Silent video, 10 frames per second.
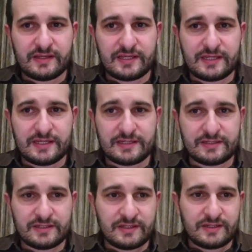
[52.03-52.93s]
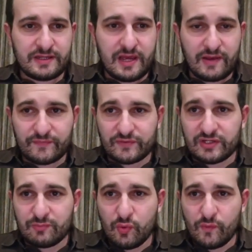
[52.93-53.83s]
and after
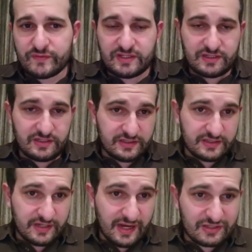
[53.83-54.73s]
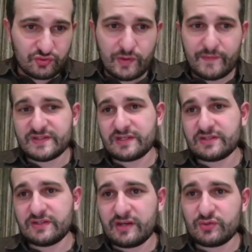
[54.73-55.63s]
the moves knight to f6,
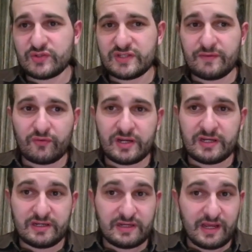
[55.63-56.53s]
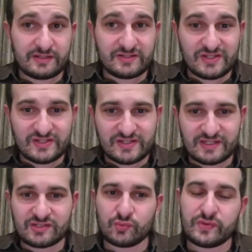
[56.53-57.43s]
knight to c3, knight
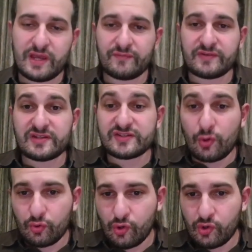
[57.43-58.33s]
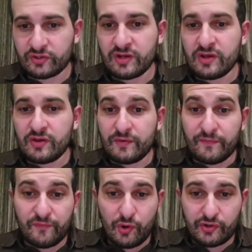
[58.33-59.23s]
c6, we have the so-called
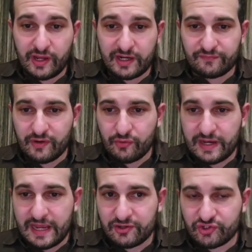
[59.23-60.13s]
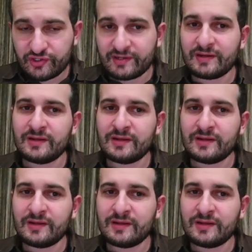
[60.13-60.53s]
4-knight variation